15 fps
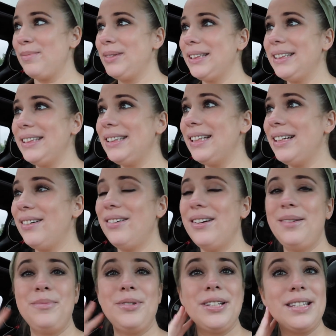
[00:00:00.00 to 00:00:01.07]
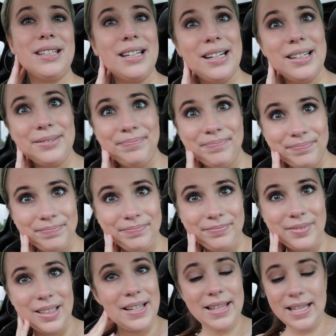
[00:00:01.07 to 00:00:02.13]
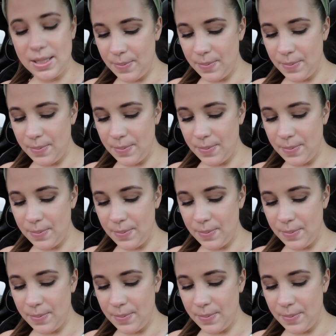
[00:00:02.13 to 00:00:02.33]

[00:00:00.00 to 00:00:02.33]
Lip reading: But still, I'm just like, this